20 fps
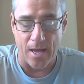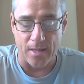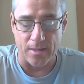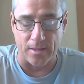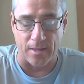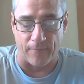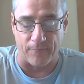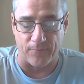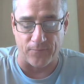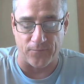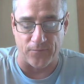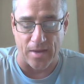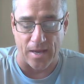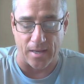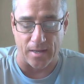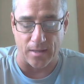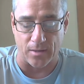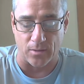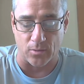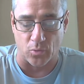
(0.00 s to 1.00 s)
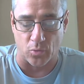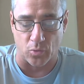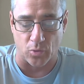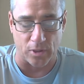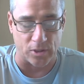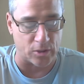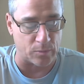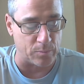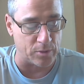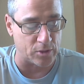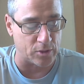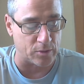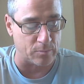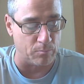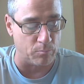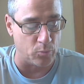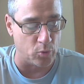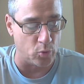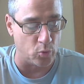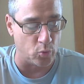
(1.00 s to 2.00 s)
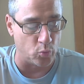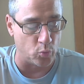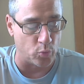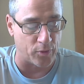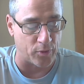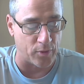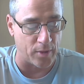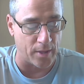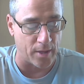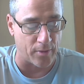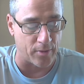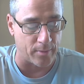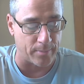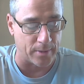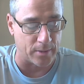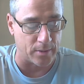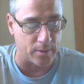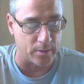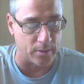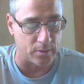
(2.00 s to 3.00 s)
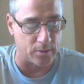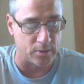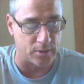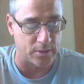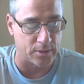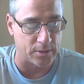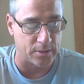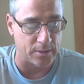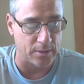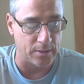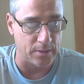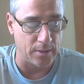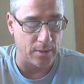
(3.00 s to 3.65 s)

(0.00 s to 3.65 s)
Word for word: the fading Christmas moon with the other birds.